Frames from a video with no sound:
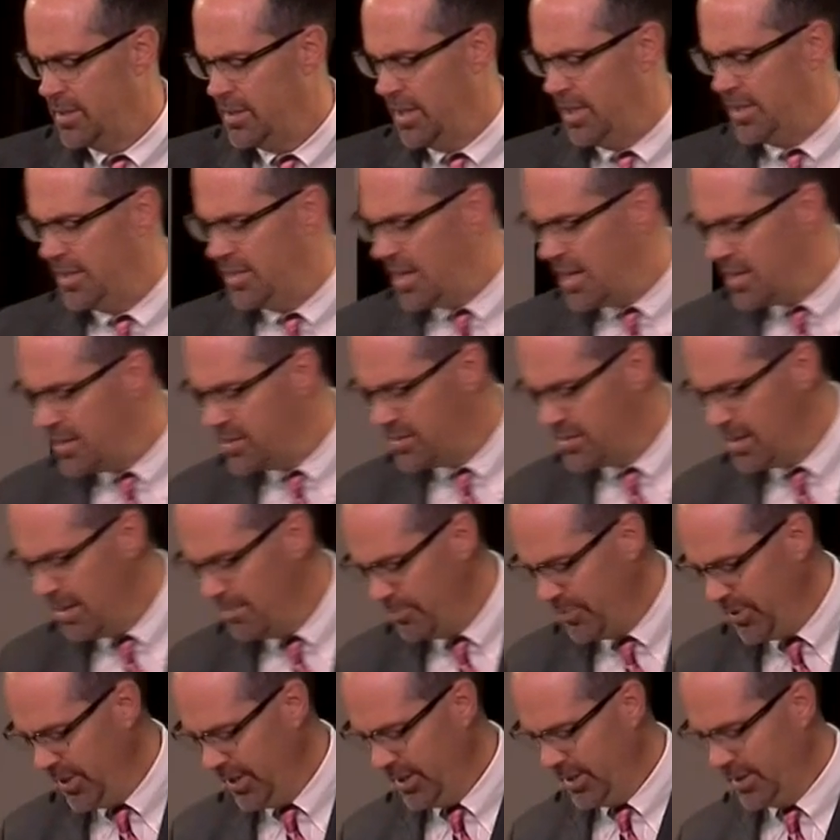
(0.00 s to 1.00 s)
It does
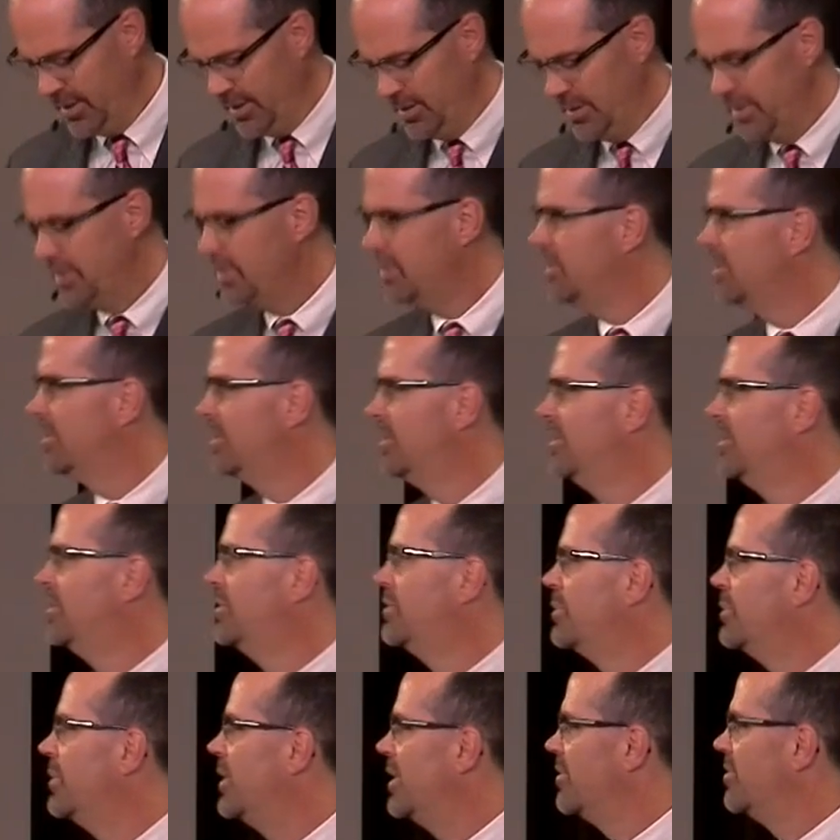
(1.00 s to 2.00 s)
something
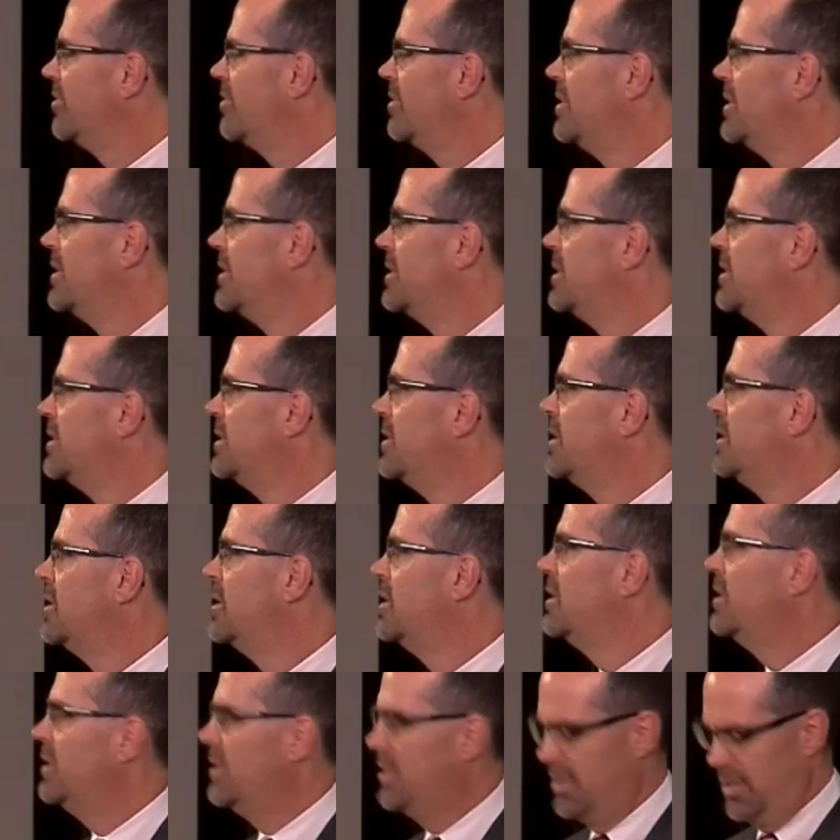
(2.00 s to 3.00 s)
to us.
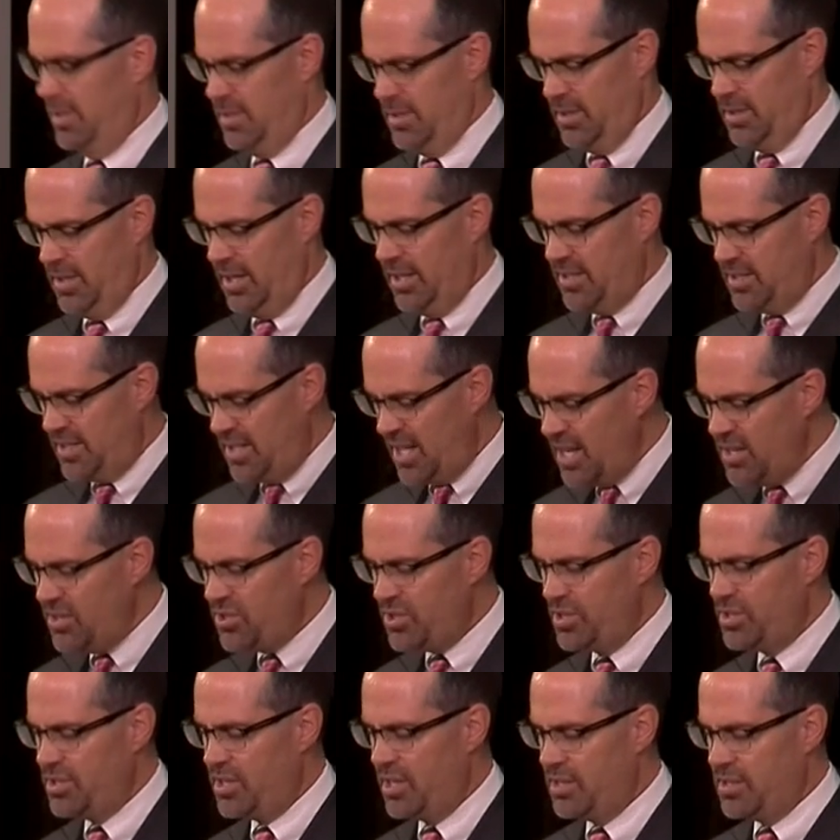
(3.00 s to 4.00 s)
It
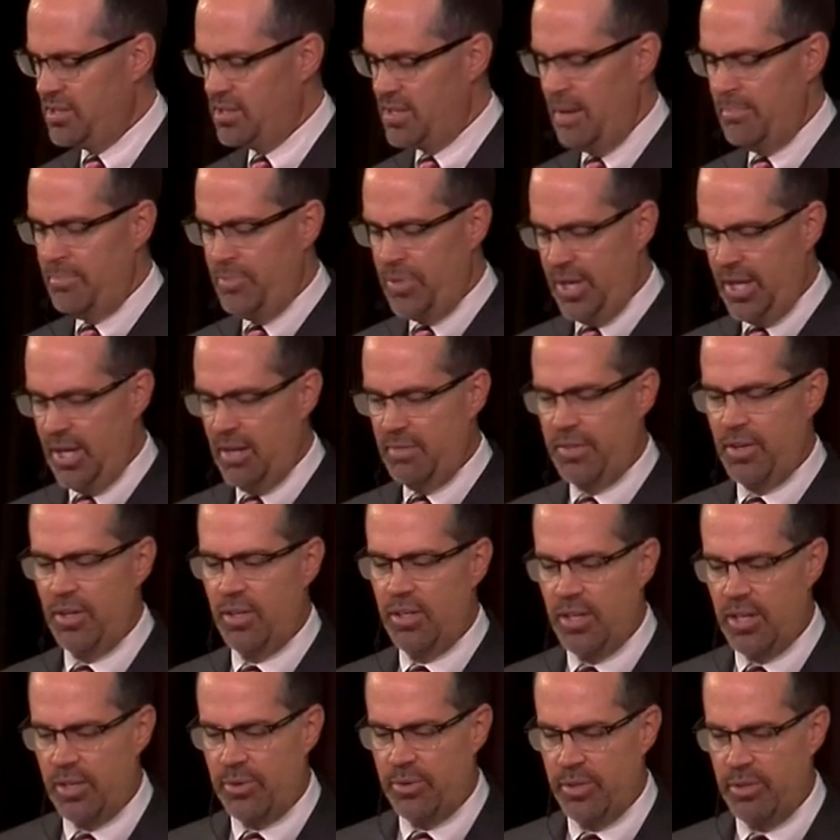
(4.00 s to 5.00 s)
teaches us something if
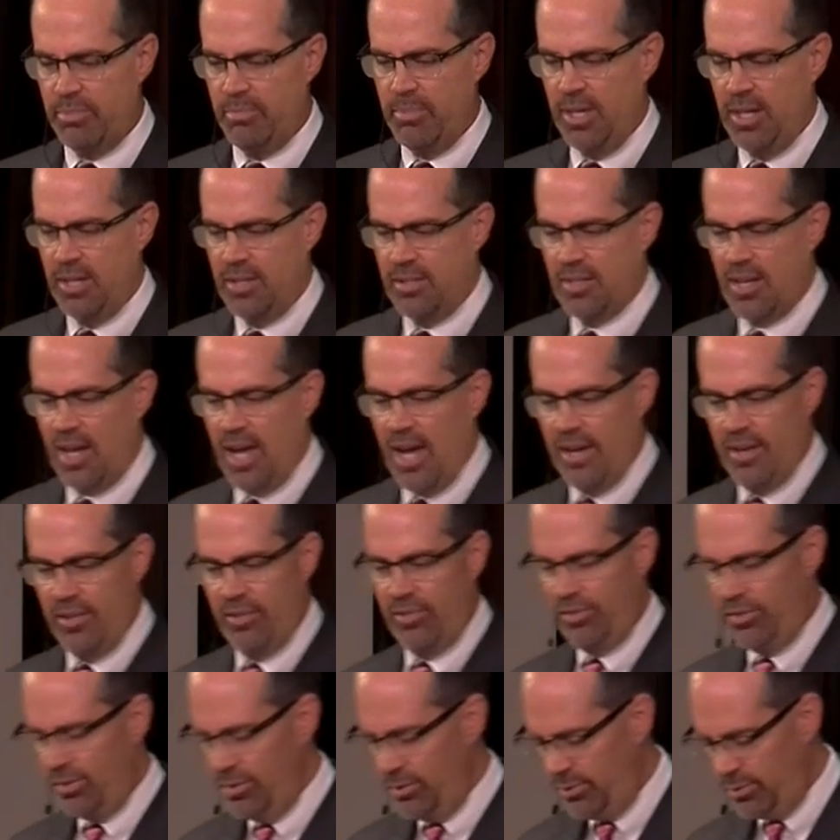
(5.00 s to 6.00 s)
you'll look with me in
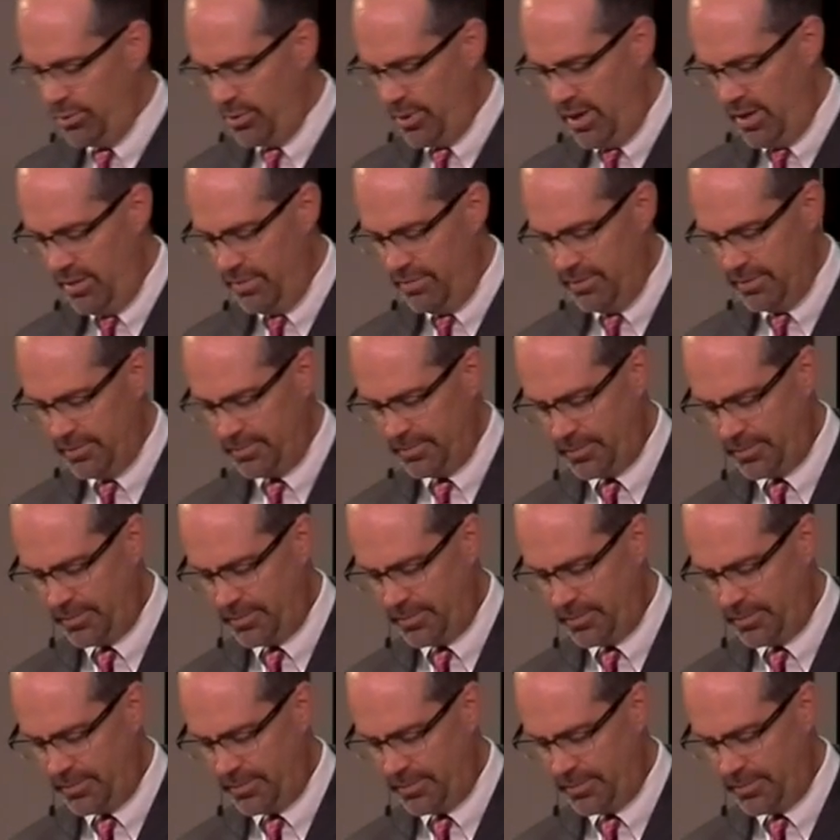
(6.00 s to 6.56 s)
Titus 2:12.